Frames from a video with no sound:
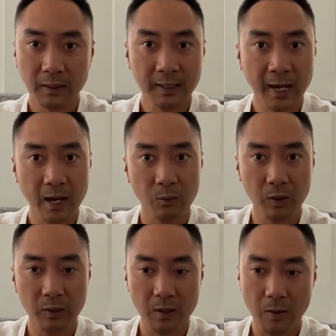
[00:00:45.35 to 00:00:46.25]

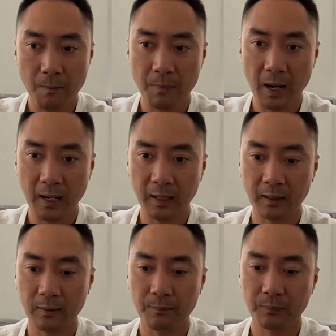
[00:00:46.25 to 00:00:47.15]
carried by
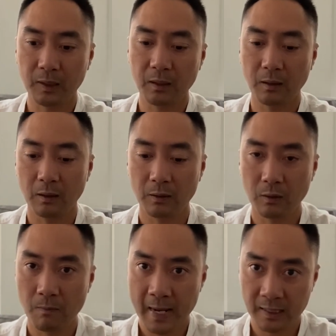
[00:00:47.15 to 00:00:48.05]
the
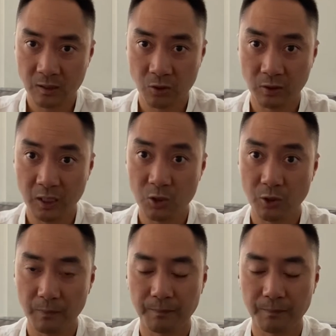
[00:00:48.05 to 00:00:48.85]
meditation teacher.